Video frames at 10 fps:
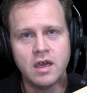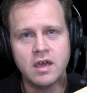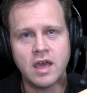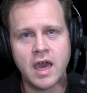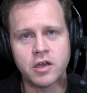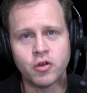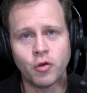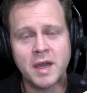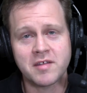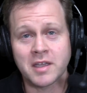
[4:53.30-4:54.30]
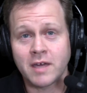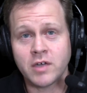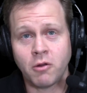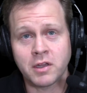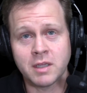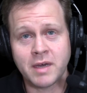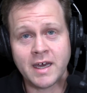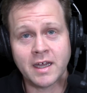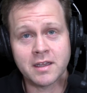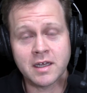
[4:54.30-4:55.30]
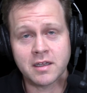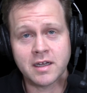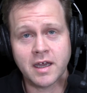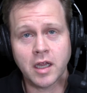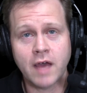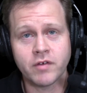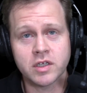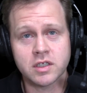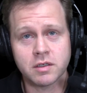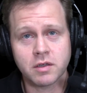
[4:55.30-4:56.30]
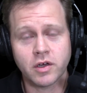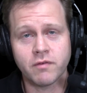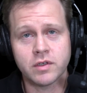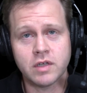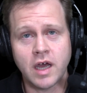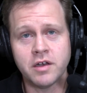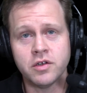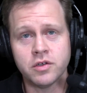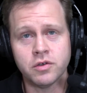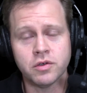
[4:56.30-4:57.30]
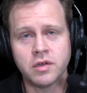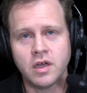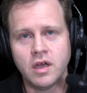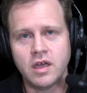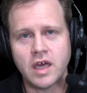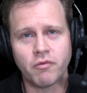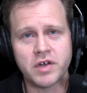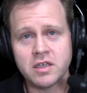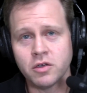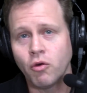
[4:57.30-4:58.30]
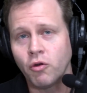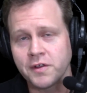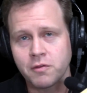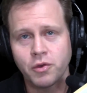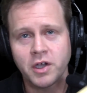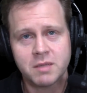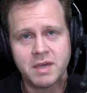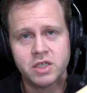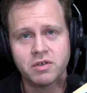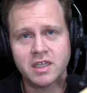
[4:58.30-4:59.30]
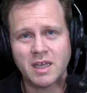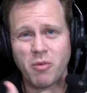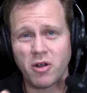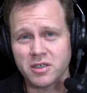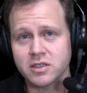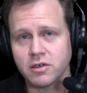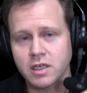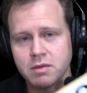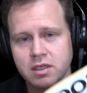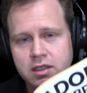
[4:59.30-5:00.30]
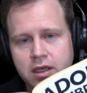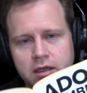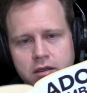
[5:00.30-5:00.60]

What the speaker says: and you're basically left holding the bag at the end of the day, having to kind of undo and redo all this work to make sure you get that polished document at the end.